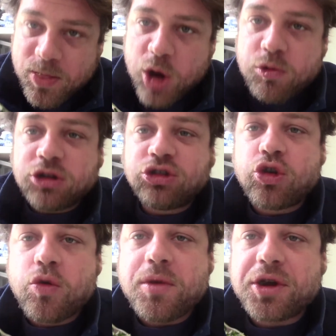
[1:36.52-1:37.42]

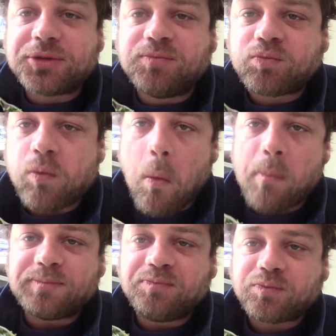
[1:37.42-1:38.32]
resuming
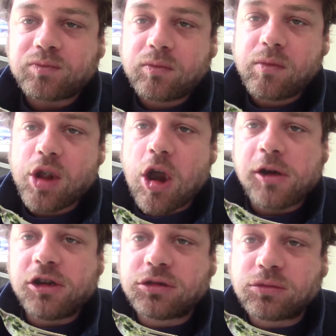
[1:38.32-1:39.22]

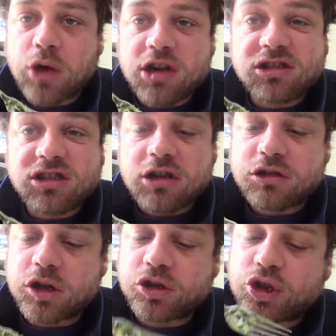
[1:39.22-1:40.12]
in one
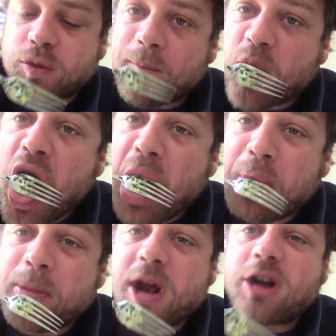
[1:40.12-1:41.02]
sentence,
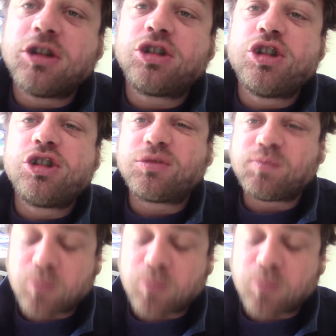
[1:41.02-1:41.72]
and it is